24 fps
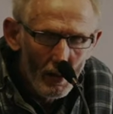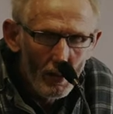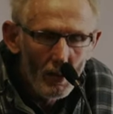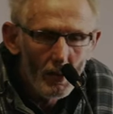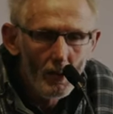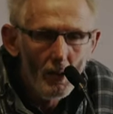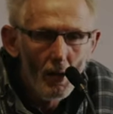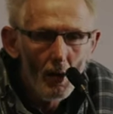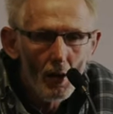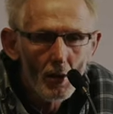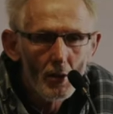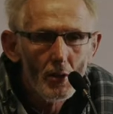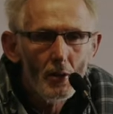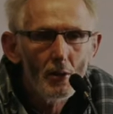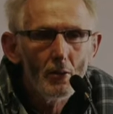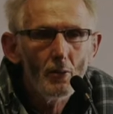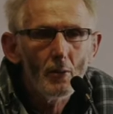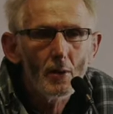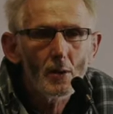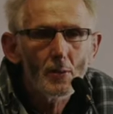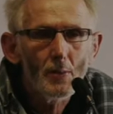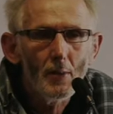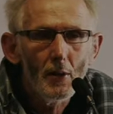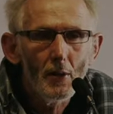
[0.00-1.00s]
God
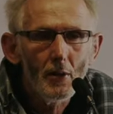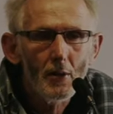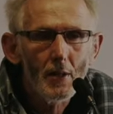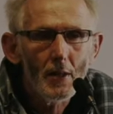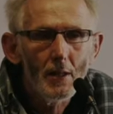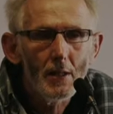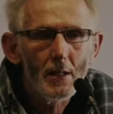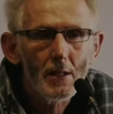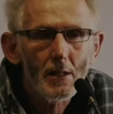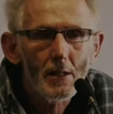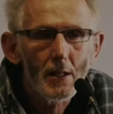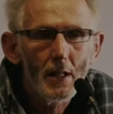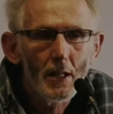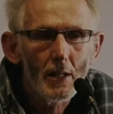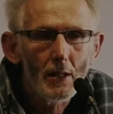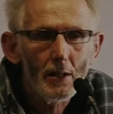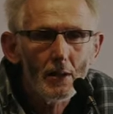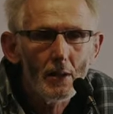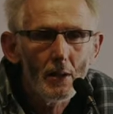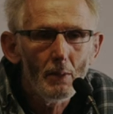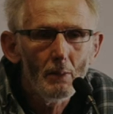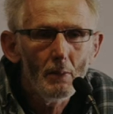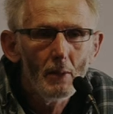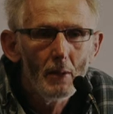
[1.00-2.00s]
was building his
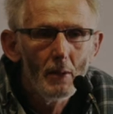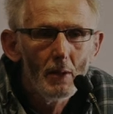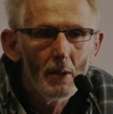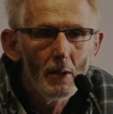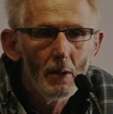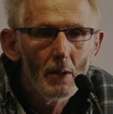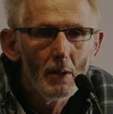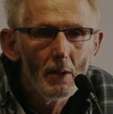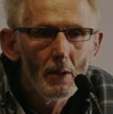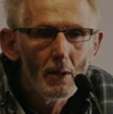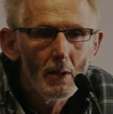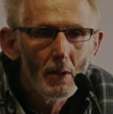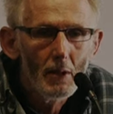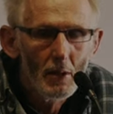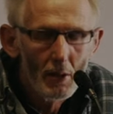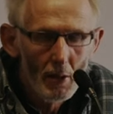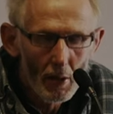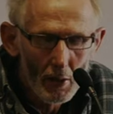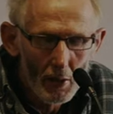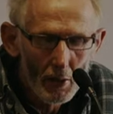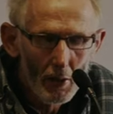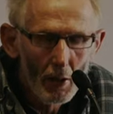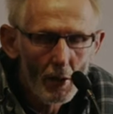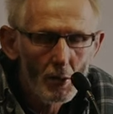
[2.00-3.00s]
kingdom,
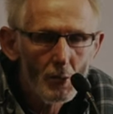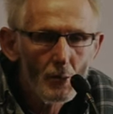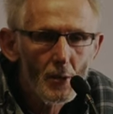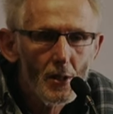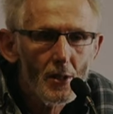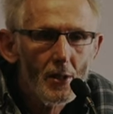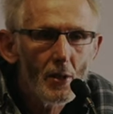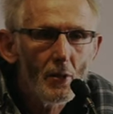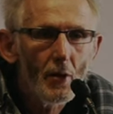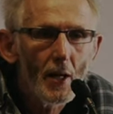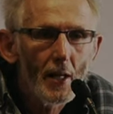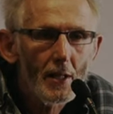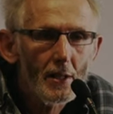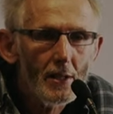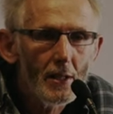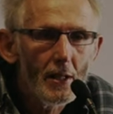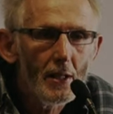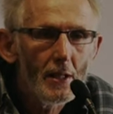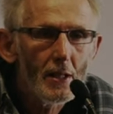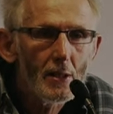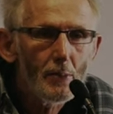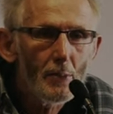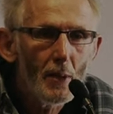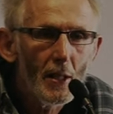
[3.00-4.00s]
and God was directing
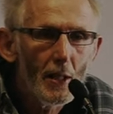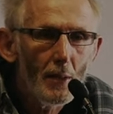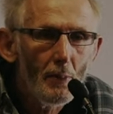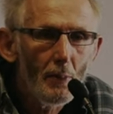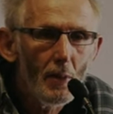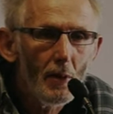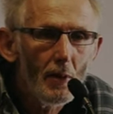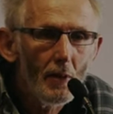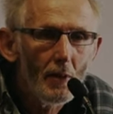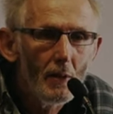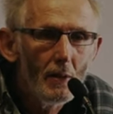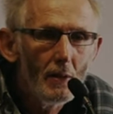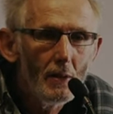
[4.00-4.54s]
his people,